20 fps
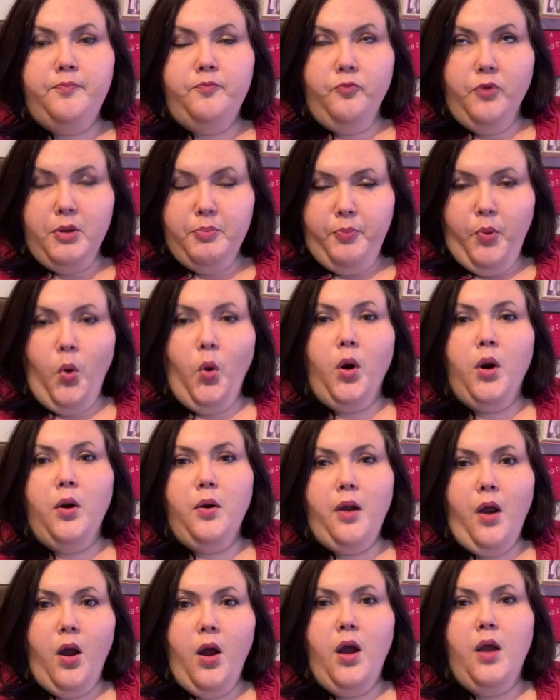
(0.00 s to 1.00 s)
report
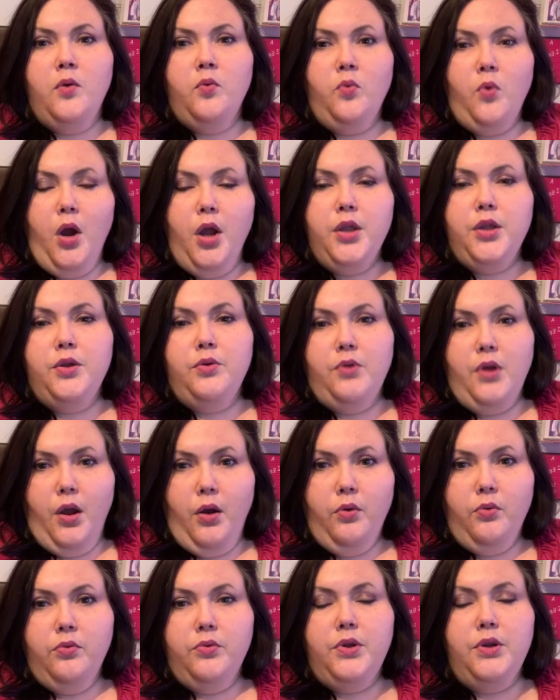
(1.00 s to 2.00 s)
on what you
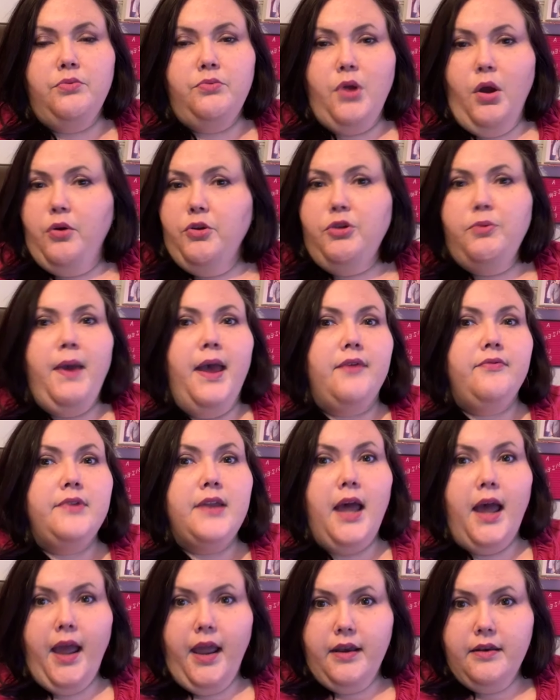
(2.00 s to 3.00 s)
know. You know you have
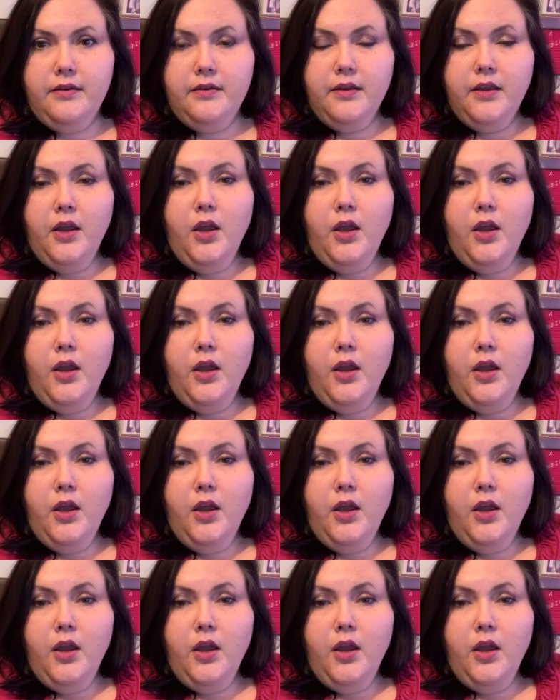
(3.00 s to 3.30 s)
9.